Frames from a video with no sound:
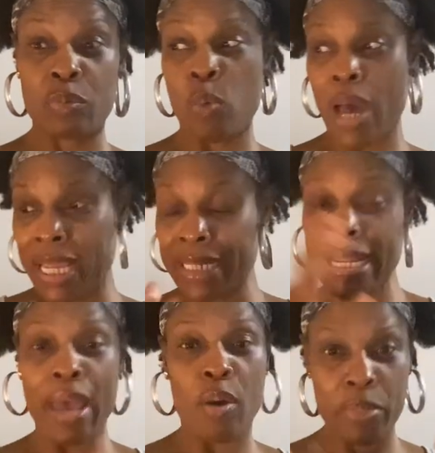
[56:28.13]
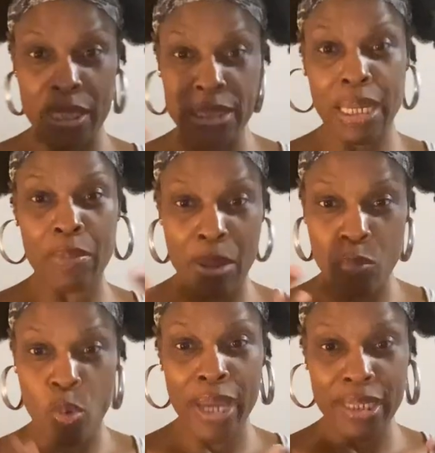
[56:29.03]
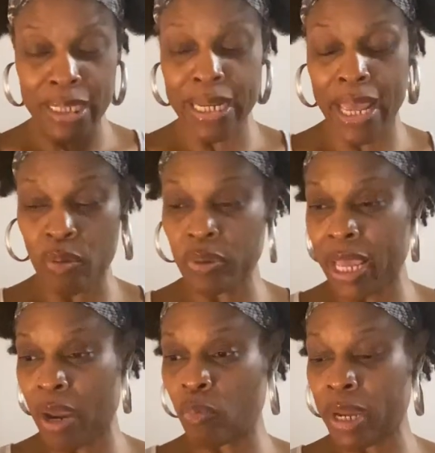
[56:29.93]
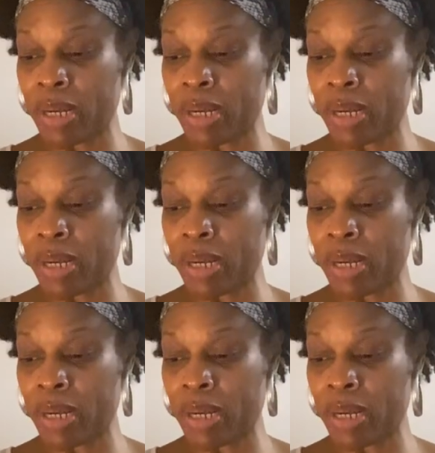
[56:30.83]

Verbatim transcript: wind down because I'm, I'm winding down now, right?